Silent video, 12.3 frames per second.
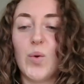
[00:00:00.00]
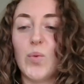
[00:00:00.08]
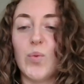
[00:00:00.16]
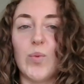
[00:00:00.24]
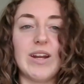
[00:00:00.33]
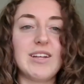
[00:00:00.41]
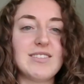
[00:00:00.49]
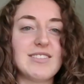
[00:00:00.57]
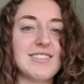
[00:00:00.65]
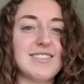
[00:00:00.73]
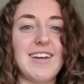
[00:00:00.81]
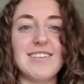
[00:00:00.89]
ready to
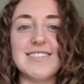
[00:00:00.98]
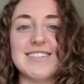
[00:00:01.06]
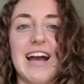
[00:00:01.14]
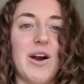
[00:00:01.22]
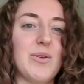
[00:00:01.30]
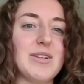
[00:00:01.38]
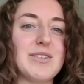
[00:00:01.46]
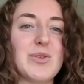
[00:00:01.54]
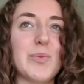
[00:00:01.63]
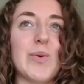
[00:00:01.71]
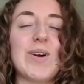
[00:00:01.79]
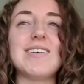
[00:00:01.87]
send out into
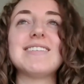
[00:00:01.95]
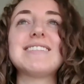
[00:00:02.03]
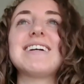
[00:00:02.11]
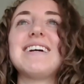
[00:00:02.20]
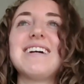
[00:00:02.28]
the world.